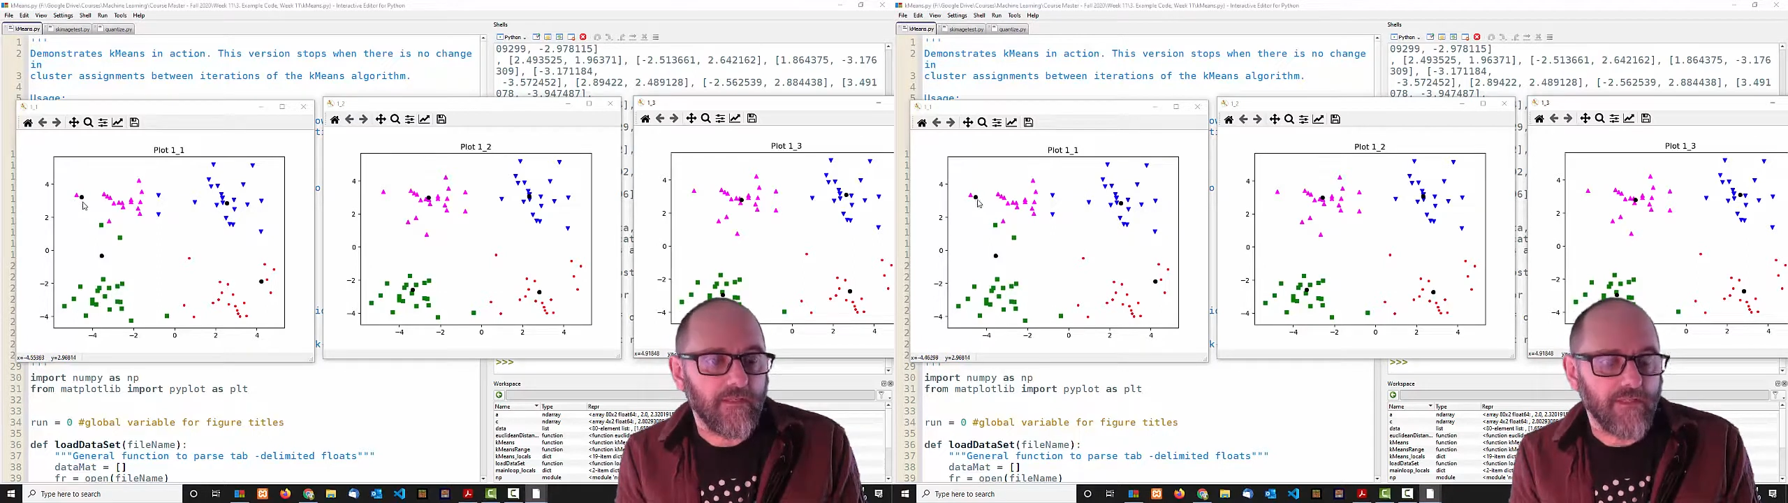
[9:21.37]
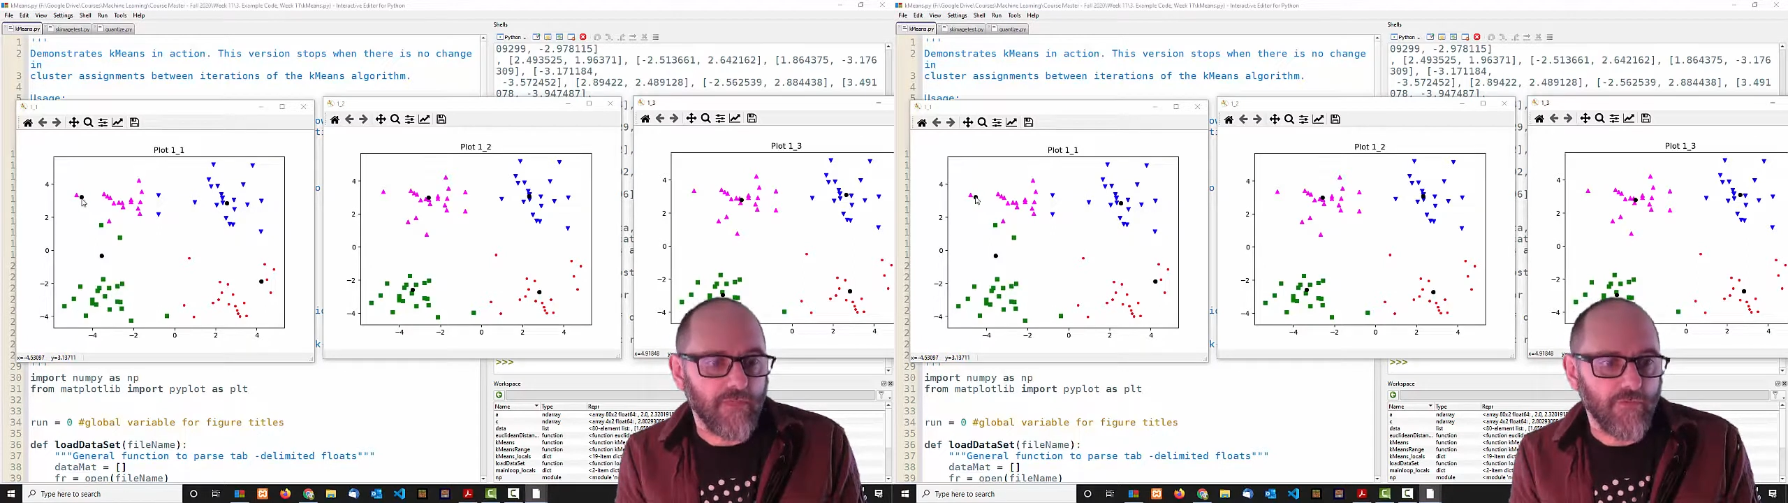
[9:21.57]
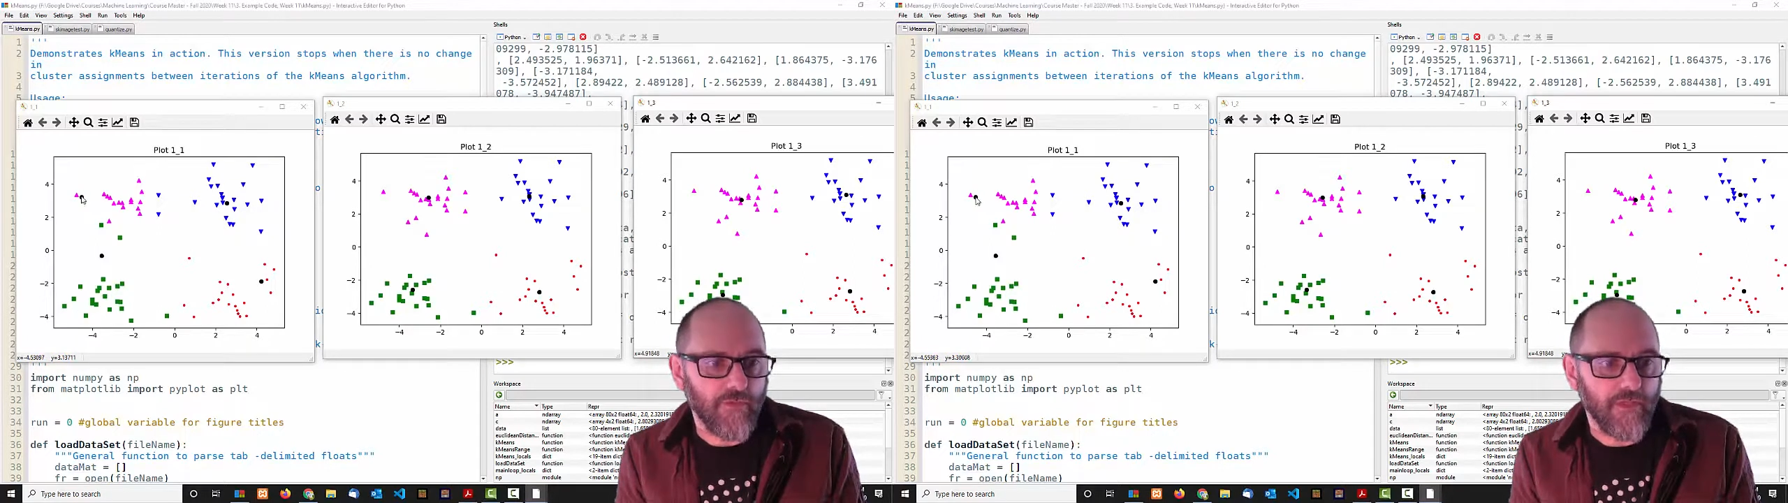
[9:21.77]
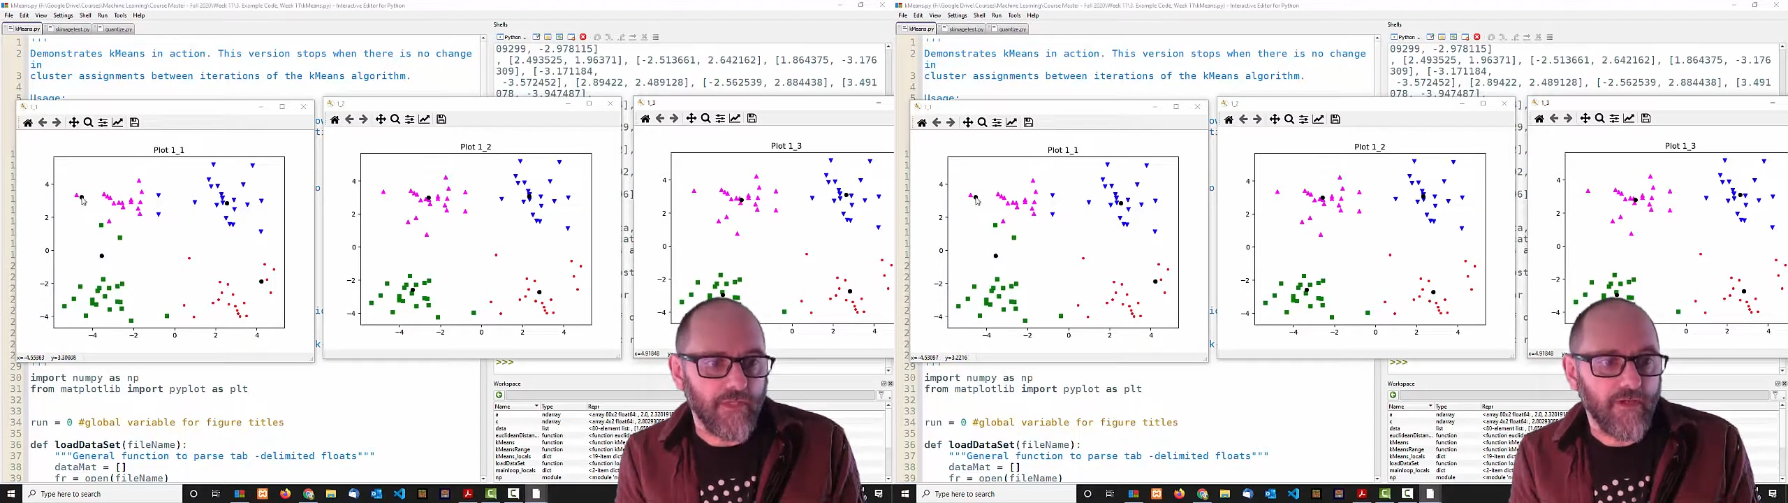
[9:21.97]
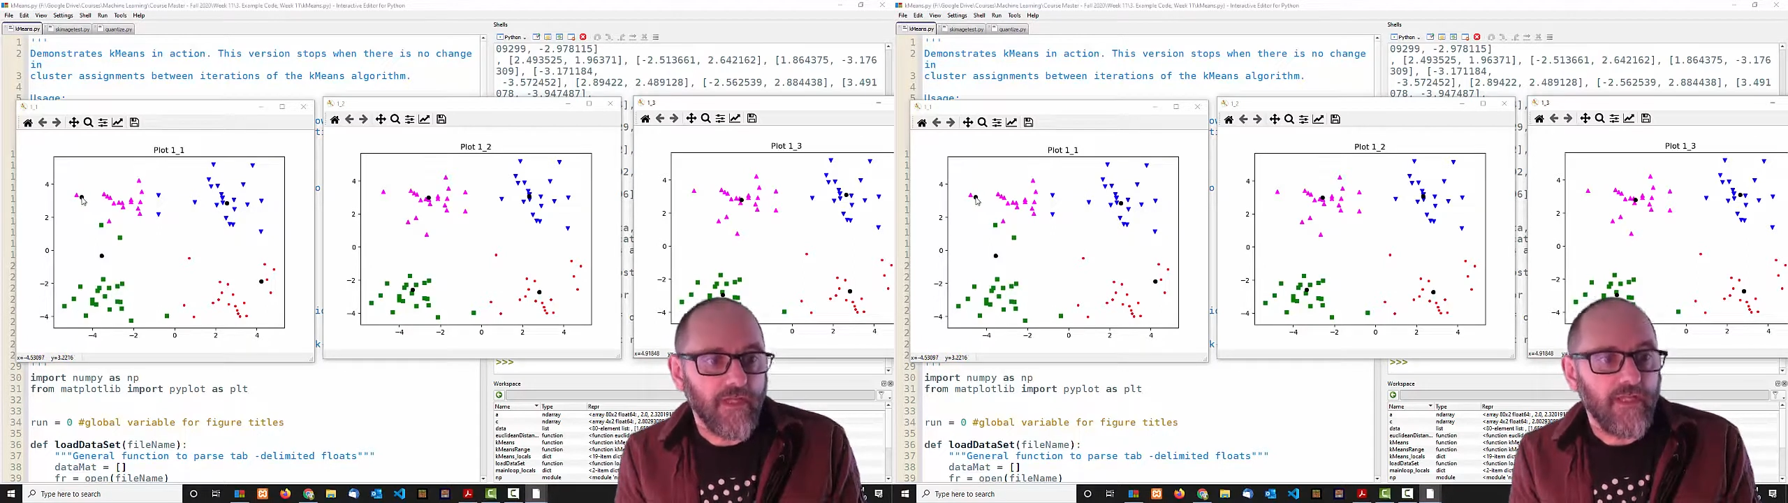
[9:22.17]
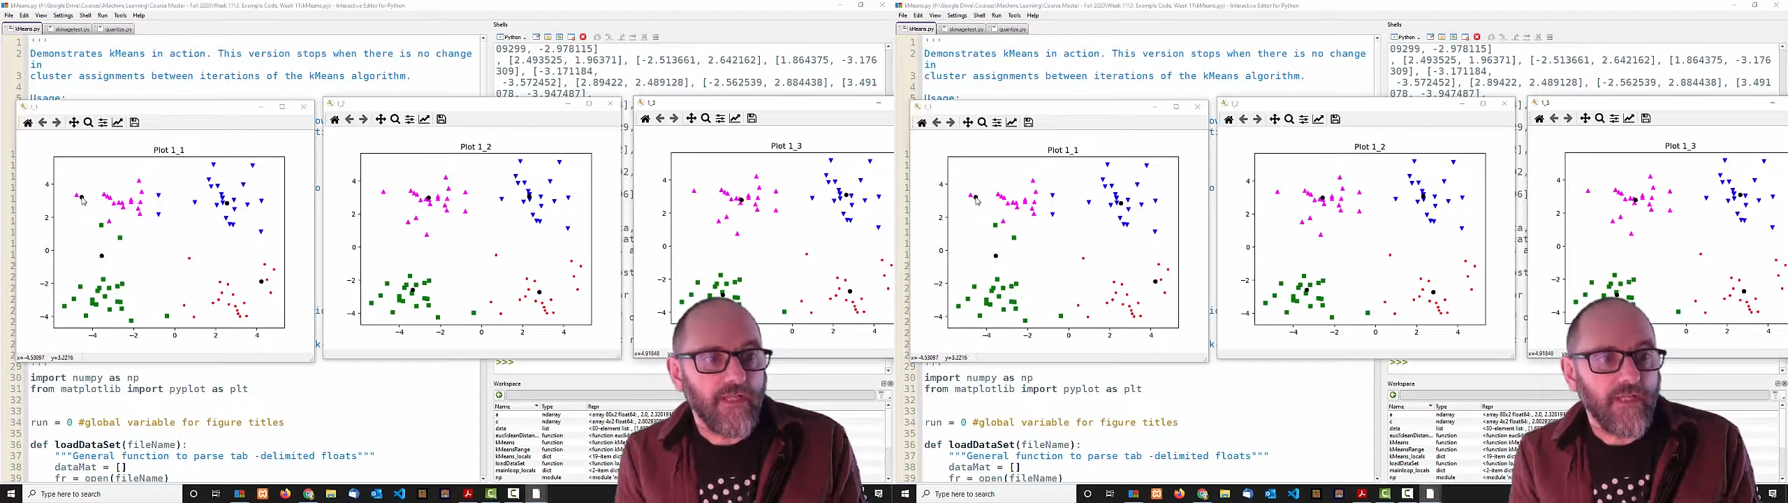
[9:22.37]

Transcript: centroid here.